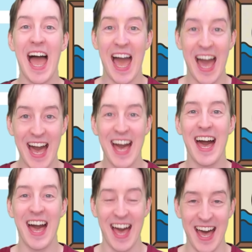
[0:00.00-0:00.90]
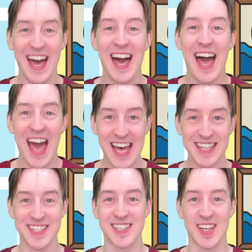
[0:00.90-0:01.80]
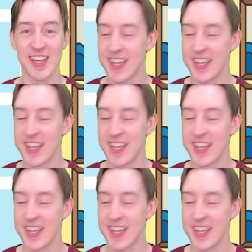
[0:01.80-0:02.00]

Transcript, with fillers: A, a, ant.